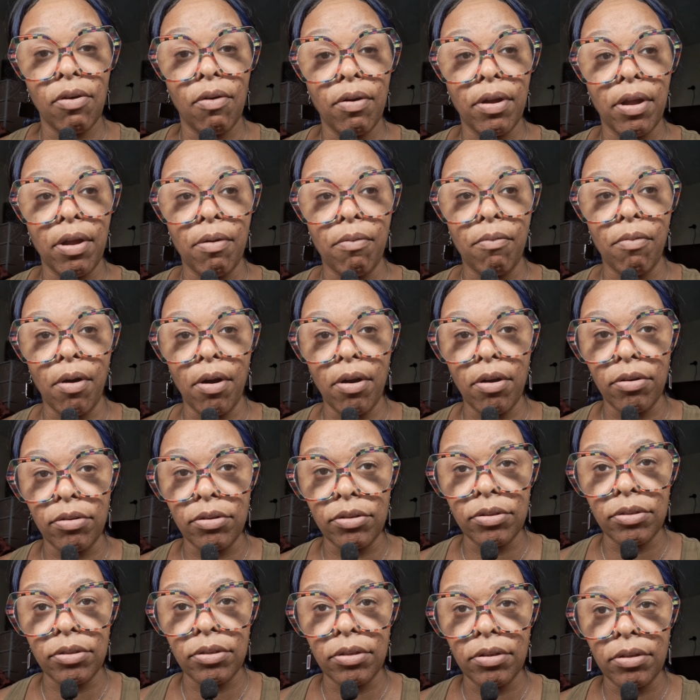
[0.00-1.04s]
gonna get
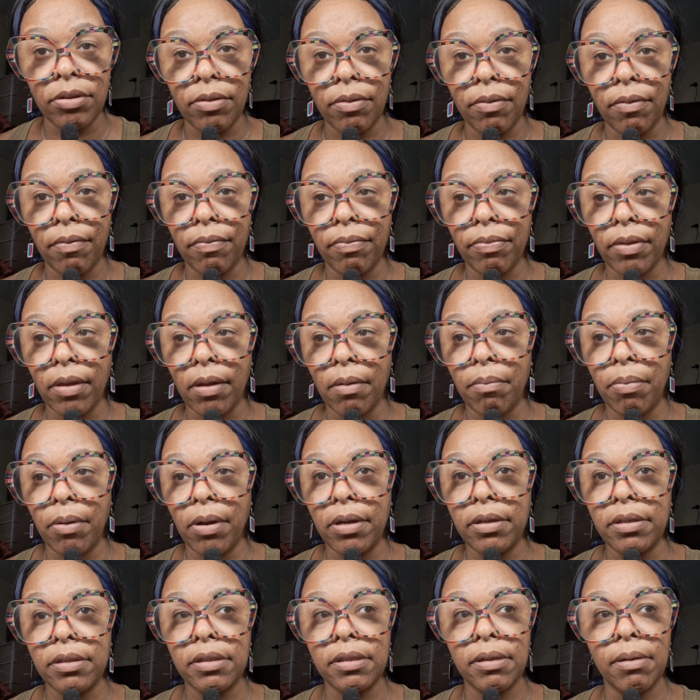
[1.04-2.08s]
worse.
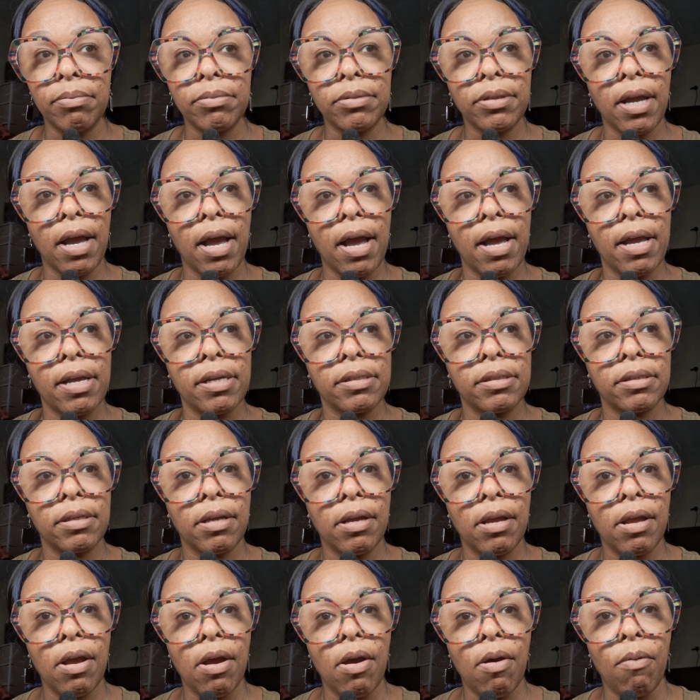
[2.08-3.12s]
But sometimes
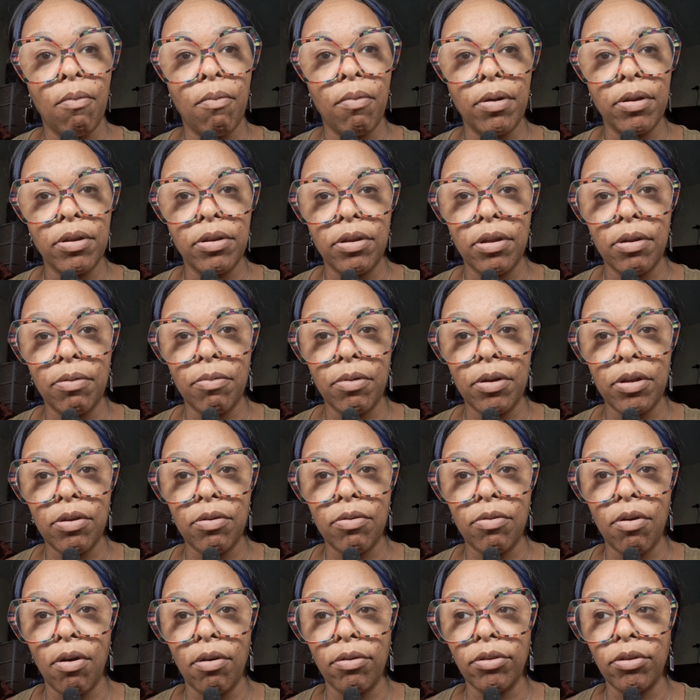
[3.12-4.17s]
when
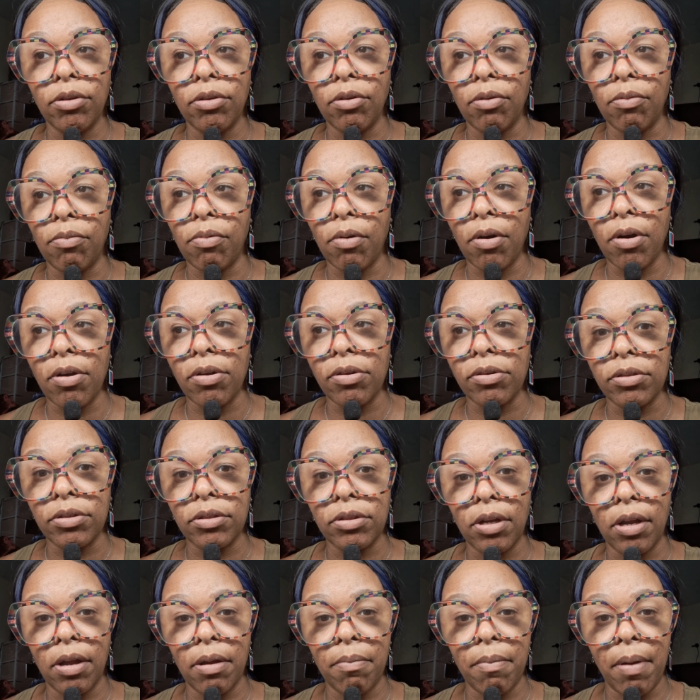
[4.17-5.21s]
you go through the
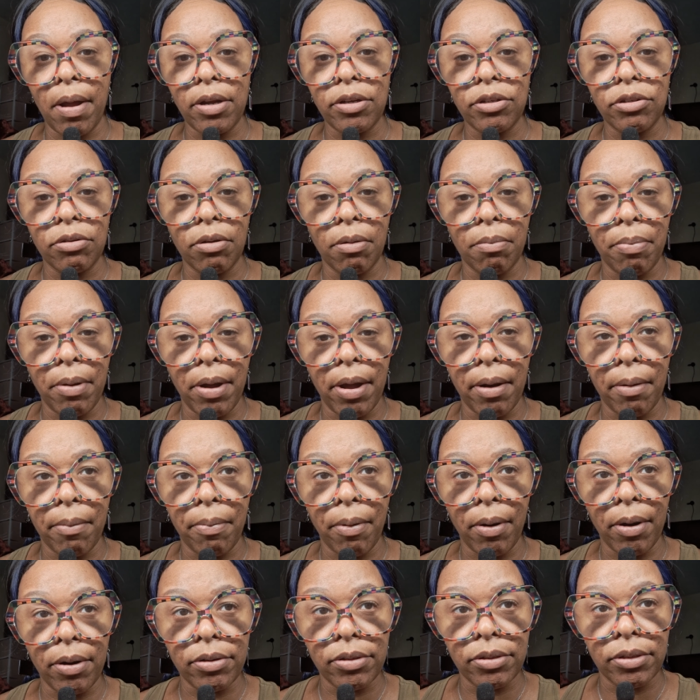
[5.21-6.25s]
worst, it makes you a better
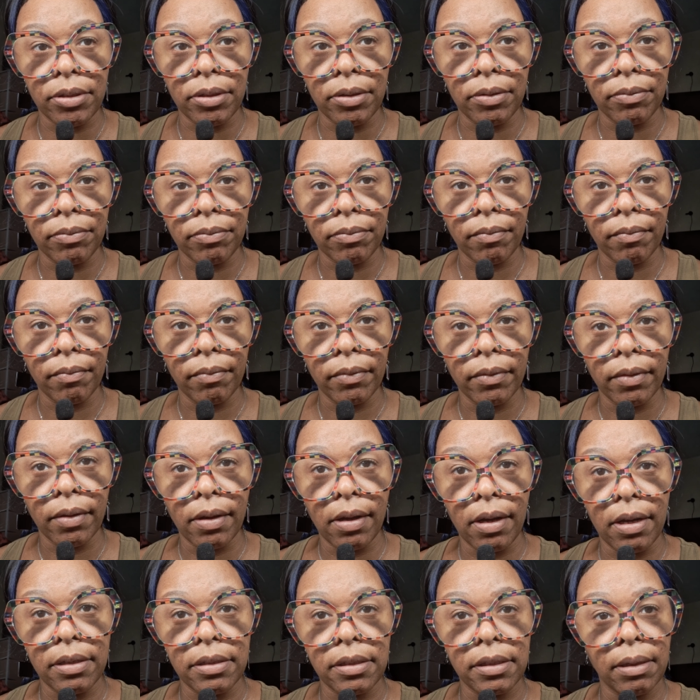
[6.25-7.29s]
person.
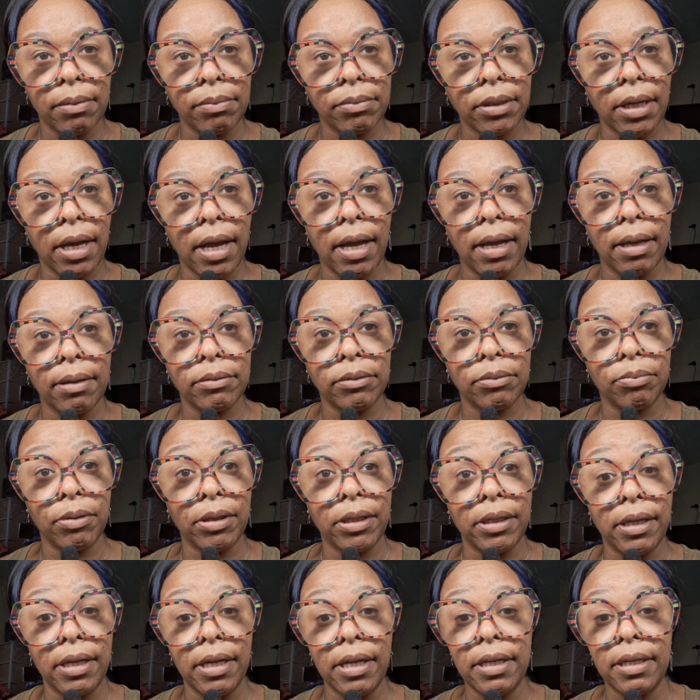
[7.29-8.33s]
And sometimes
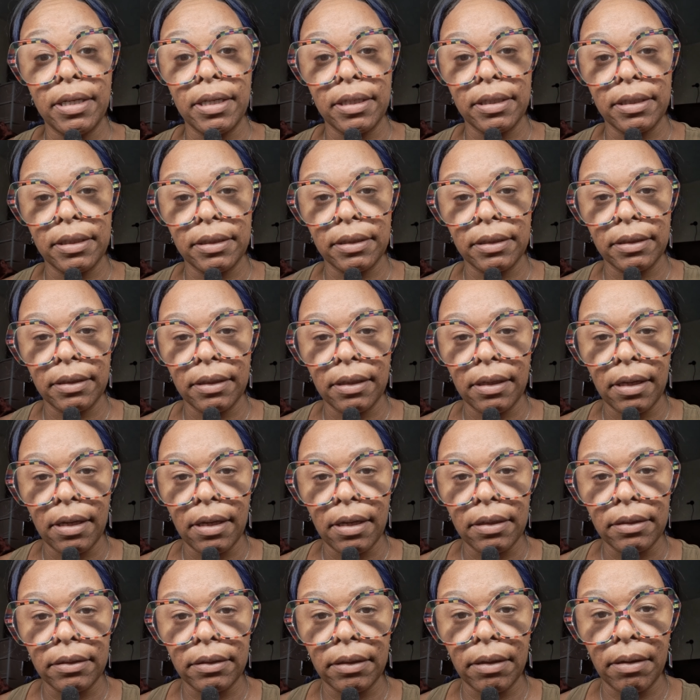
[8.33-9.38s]
we need this
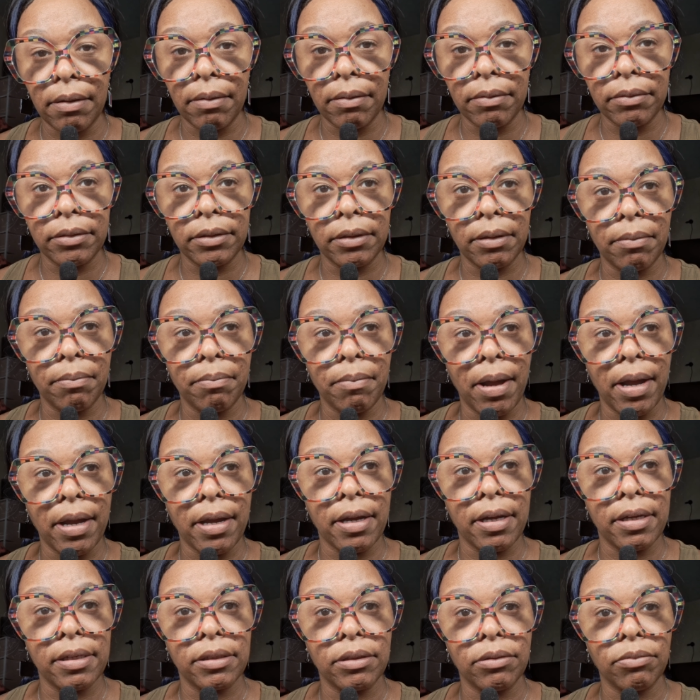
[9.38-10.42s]
to
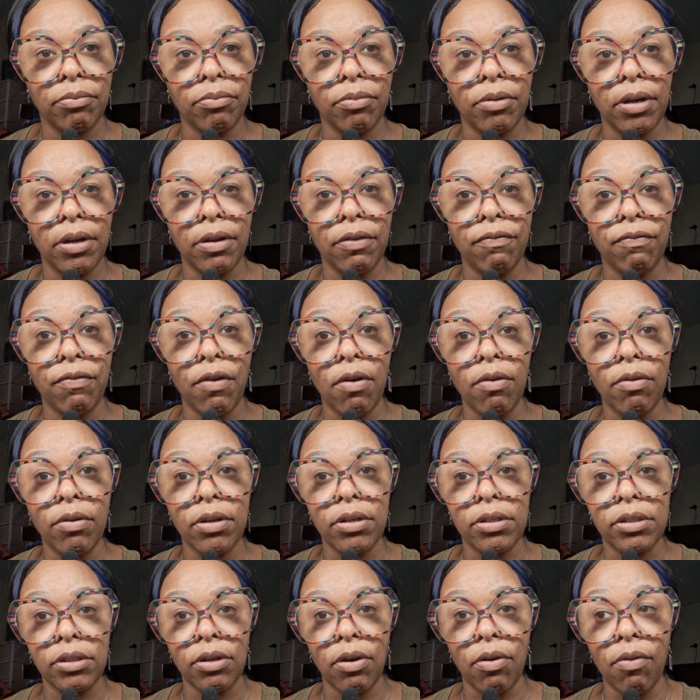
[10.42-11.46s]
make us really
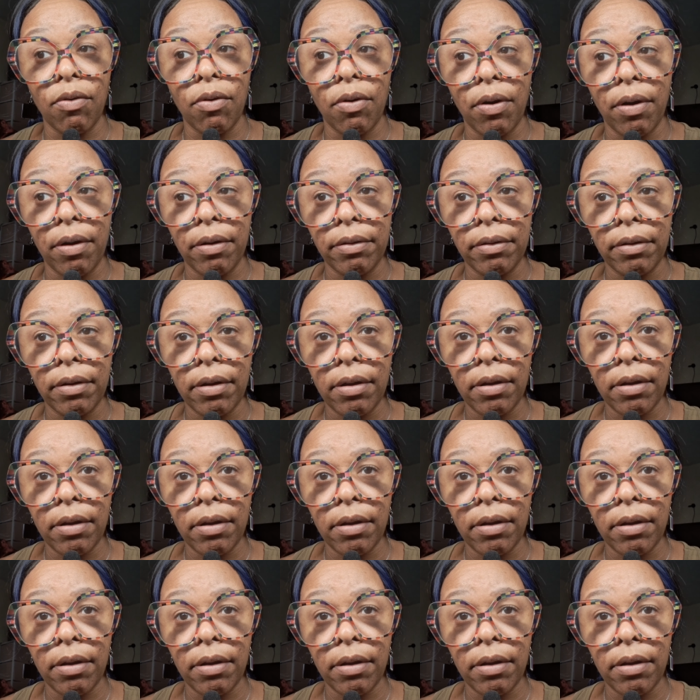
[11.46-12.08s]
focus on